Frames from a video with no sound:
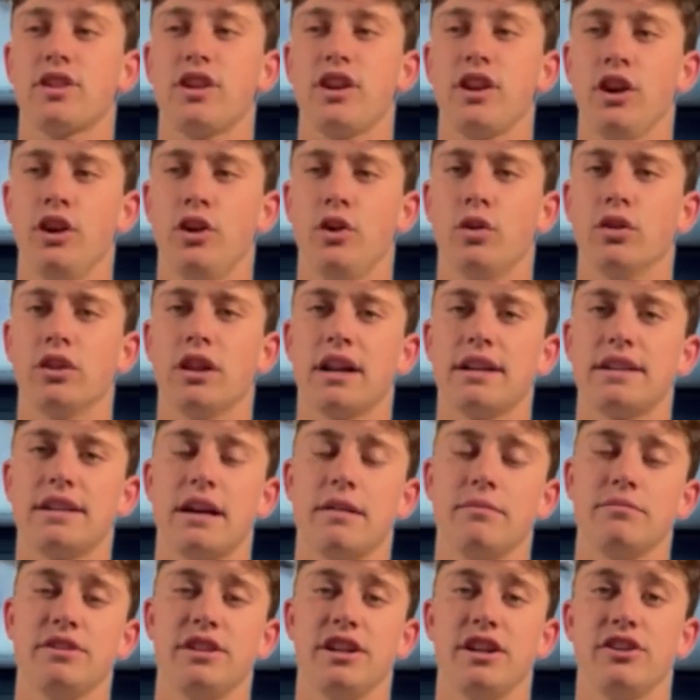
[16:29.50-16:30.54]
you know, a lot of
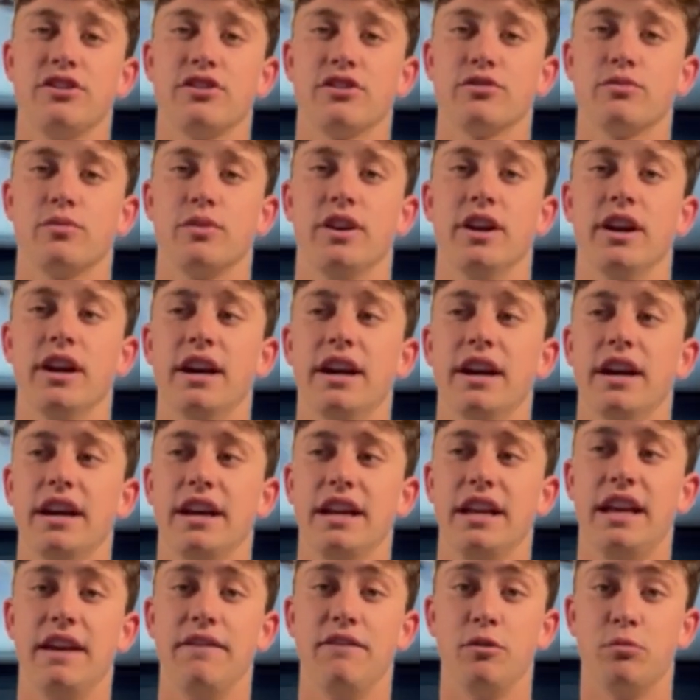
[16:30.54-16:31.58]
times teachers would
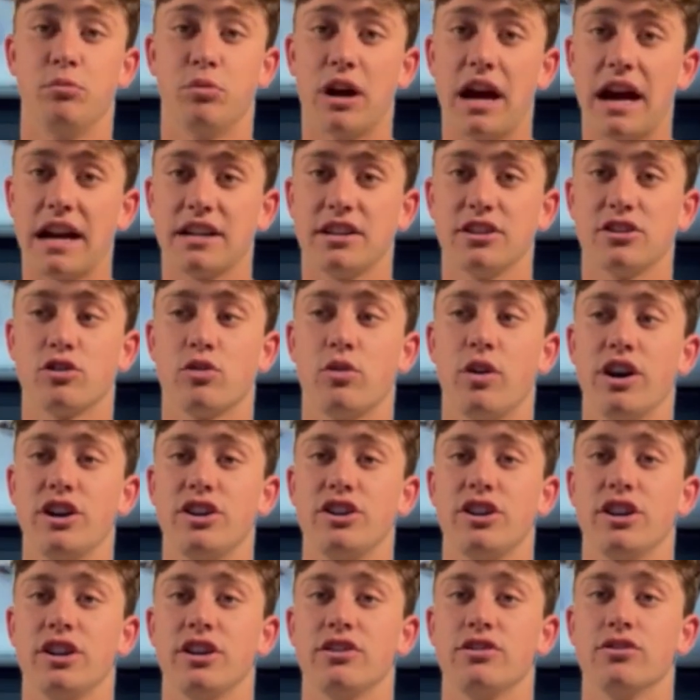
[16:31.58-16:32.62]
give you practice
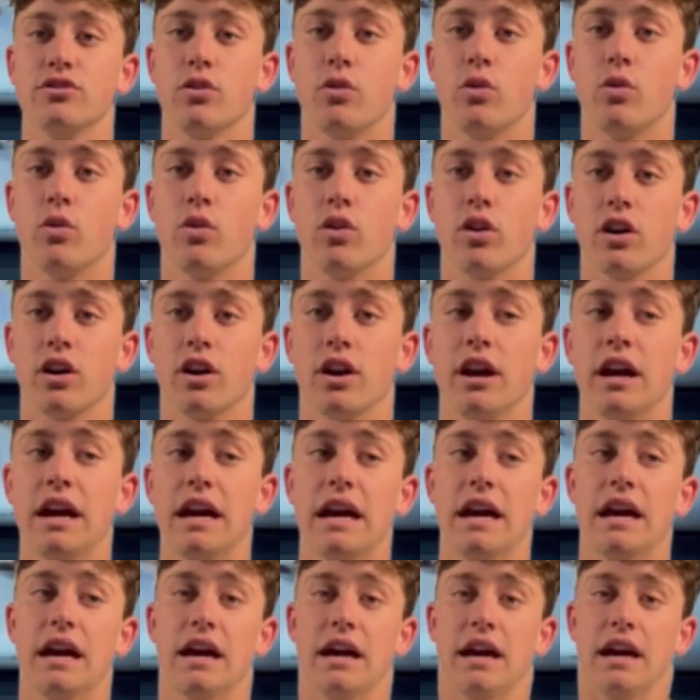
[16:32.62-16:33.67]
questions or
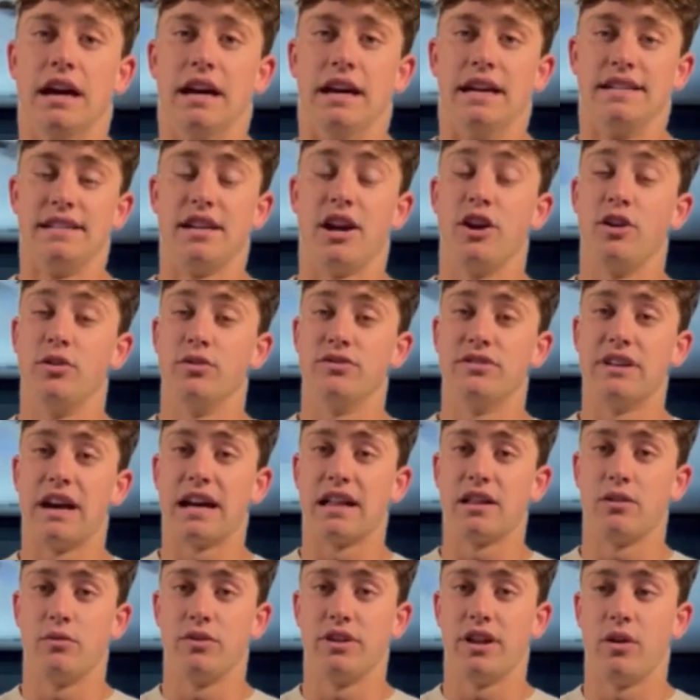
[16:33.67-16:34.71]
tell you
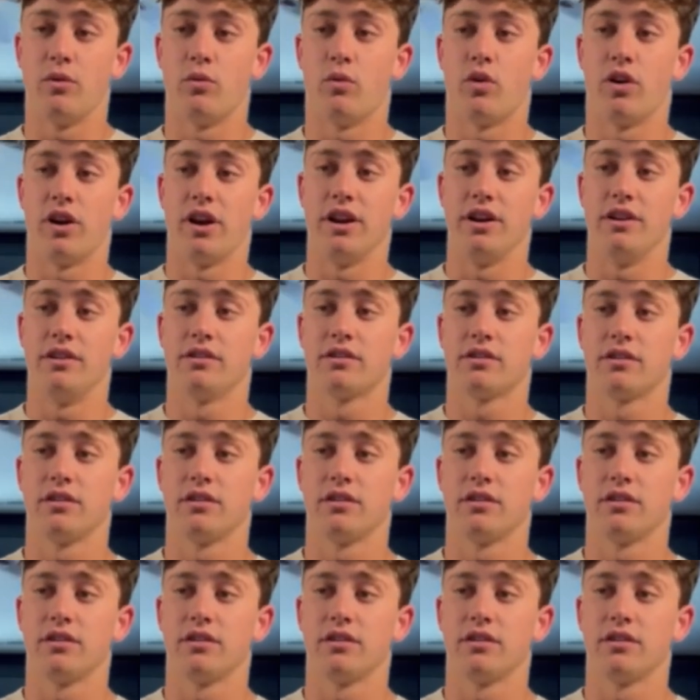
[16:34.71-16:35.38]
exactly what they wanted.